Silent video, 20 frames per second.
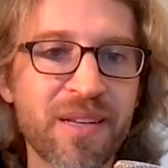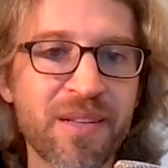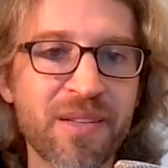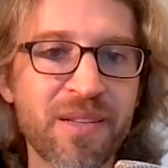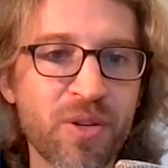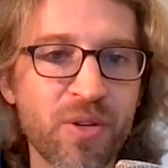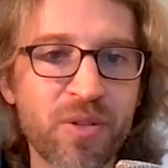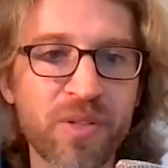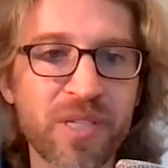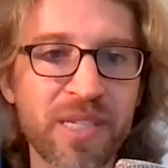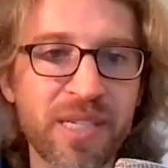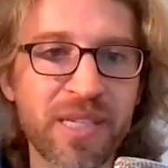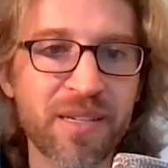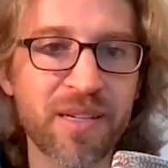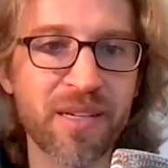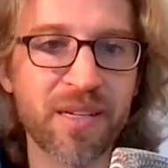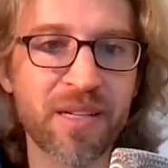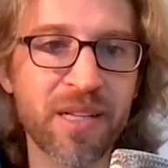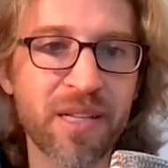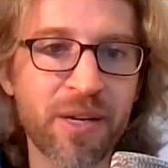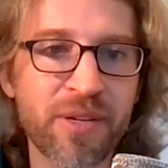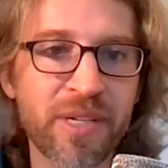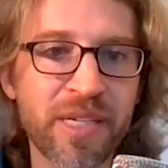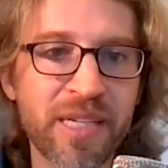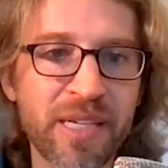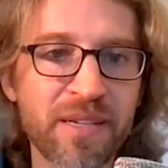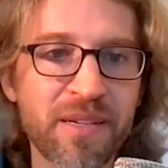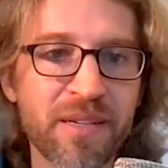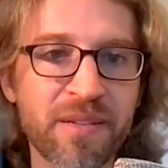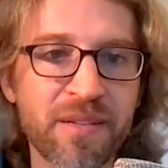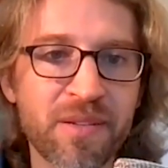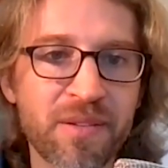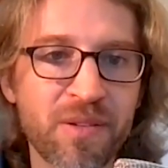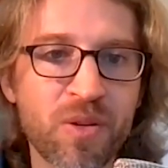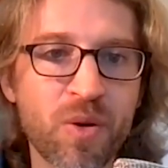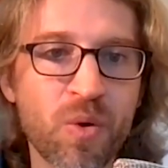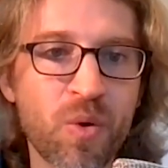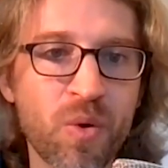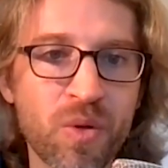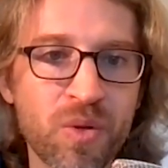certainty and clarity,
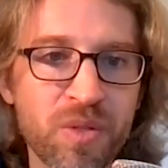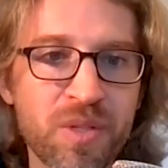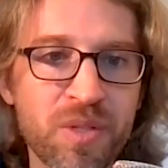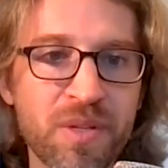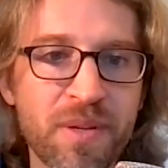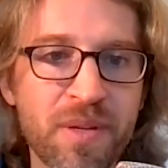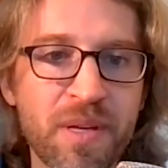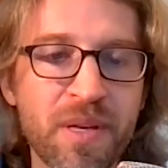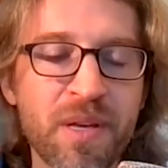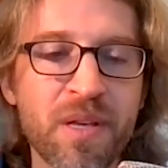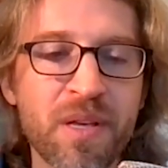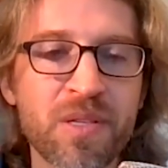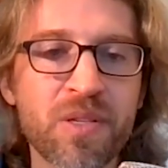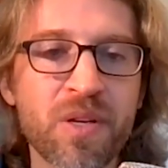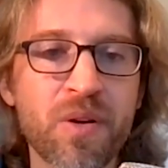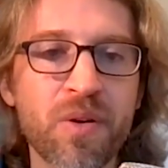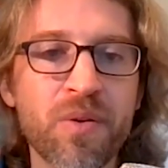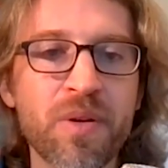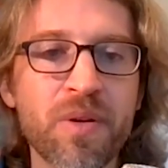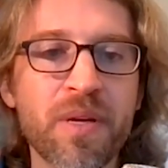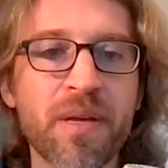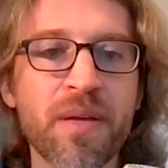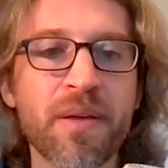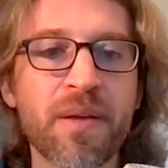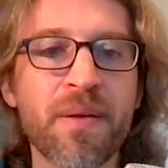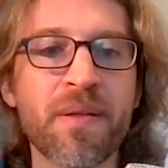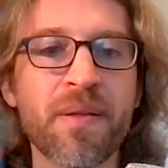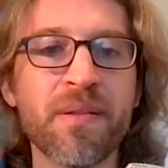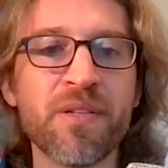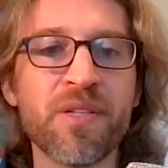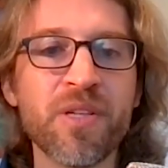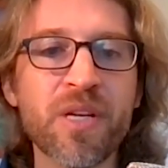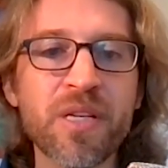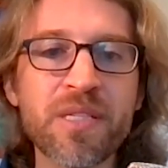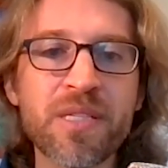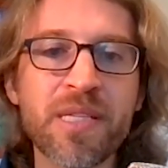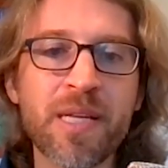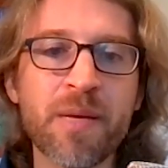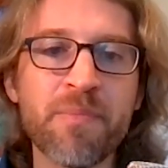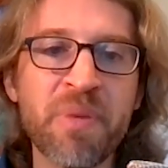goals. So
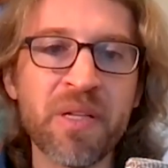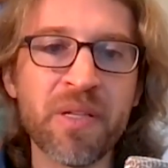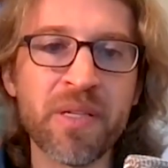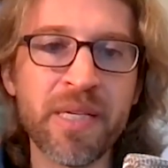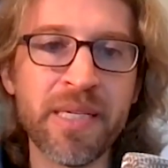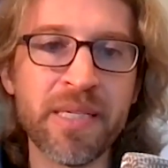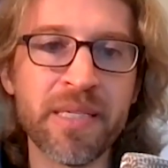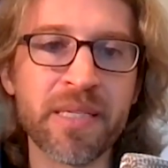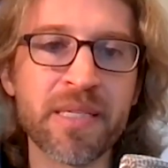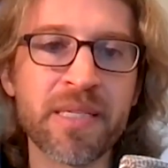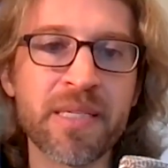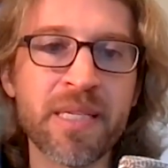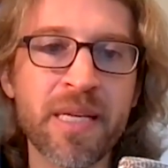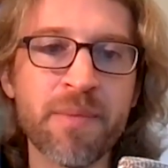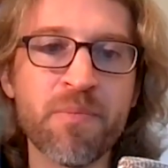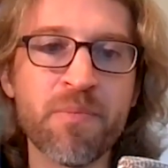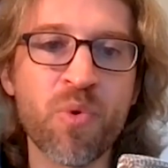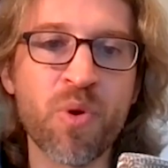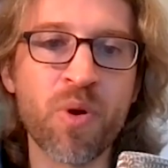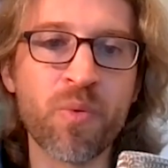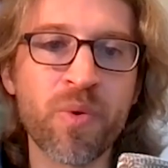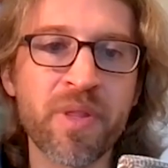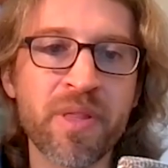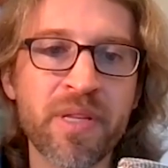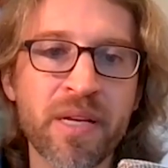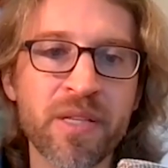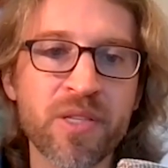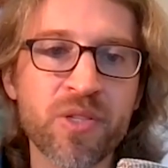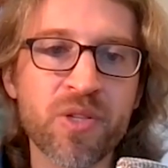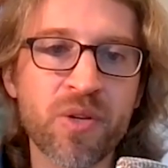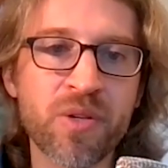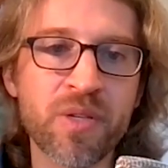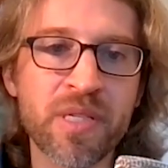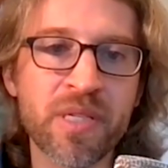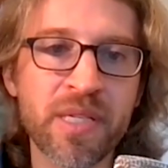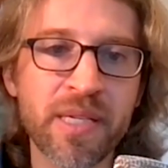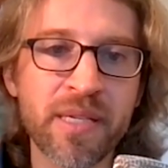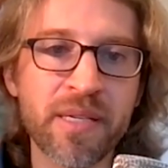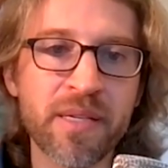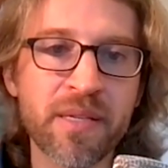just the ability to sit more with the
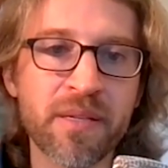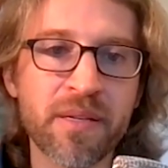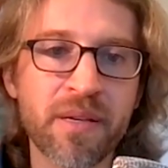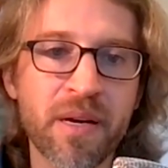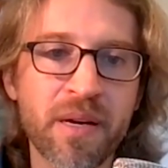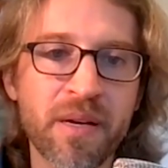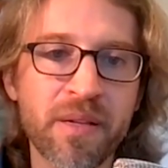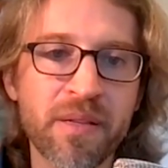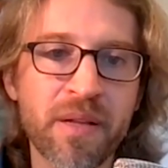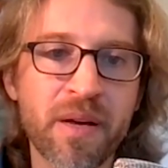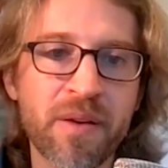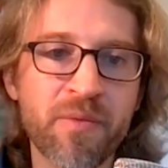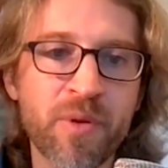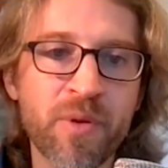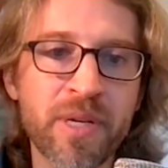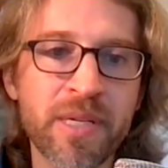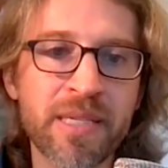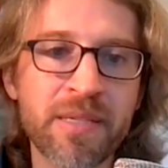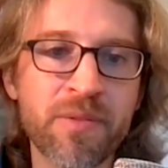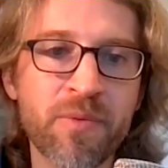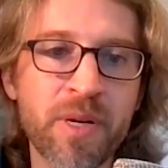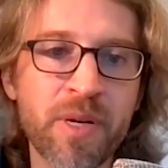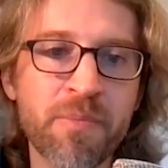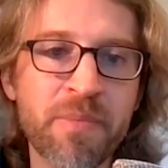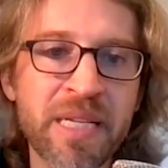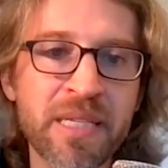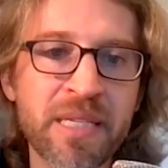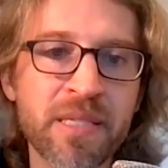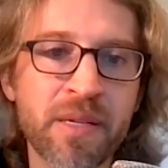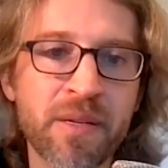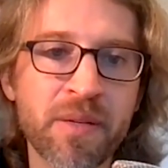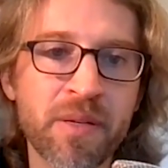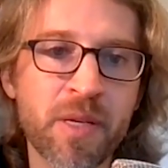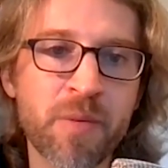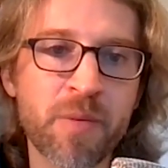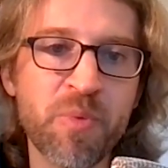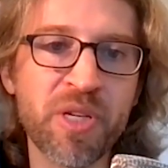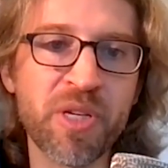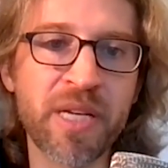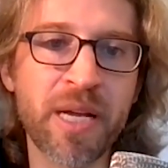uncertainty of what it means to
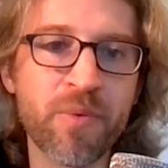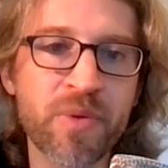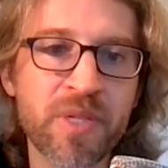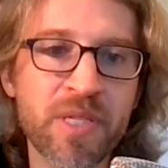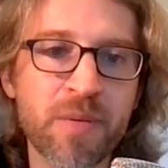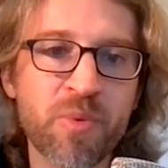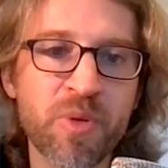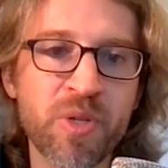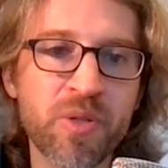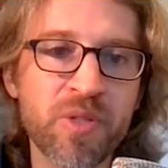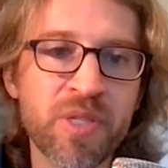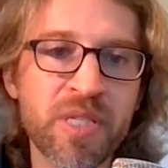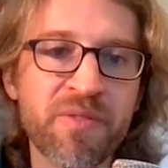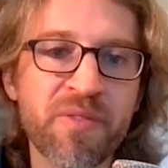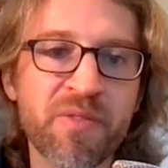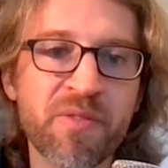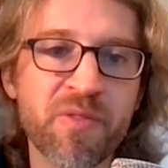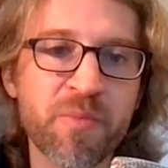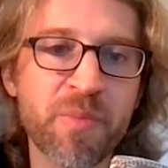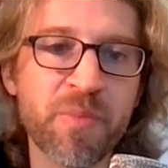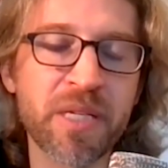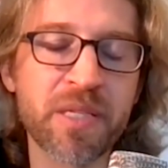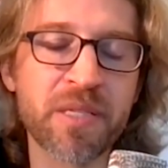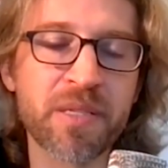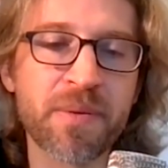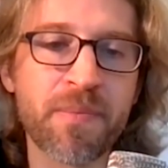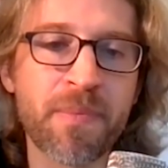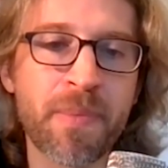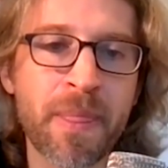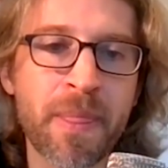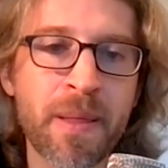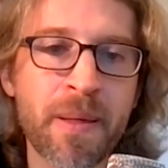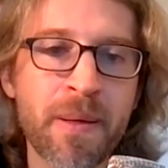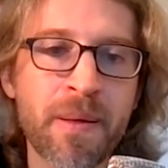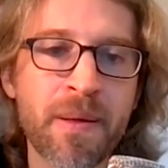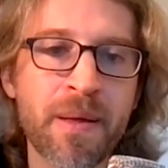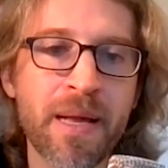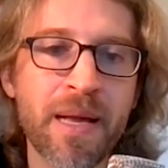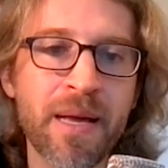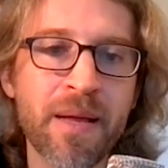communicate with someone who's different from us,
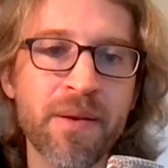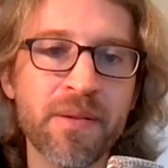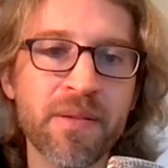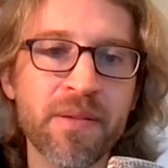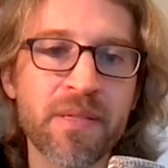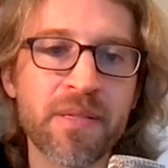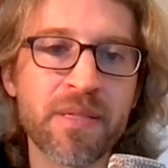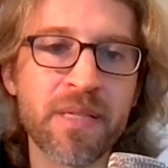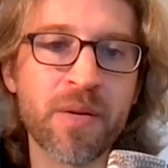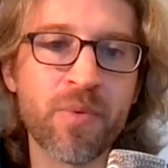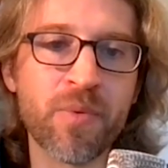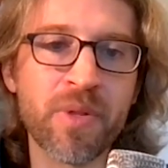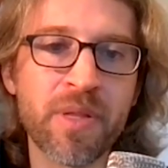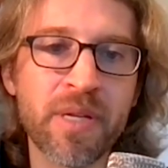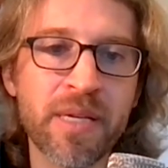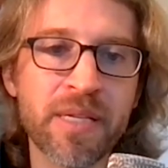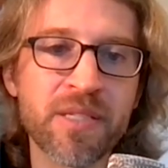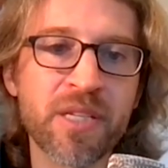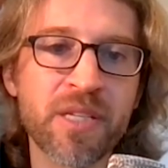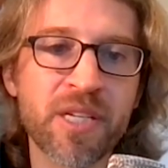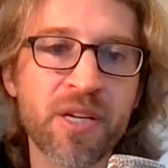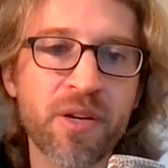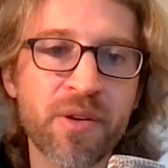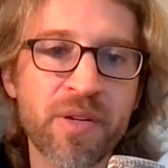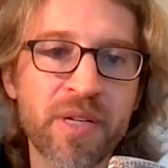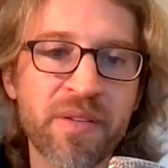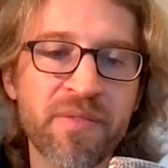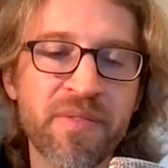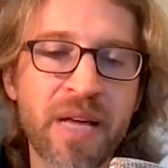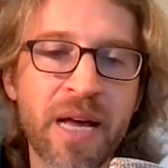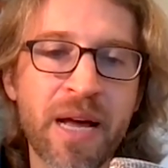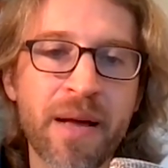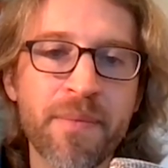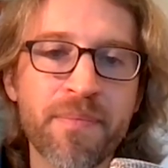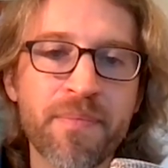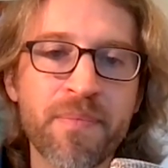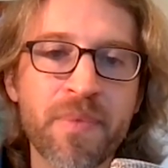and sit with the insecurity of that,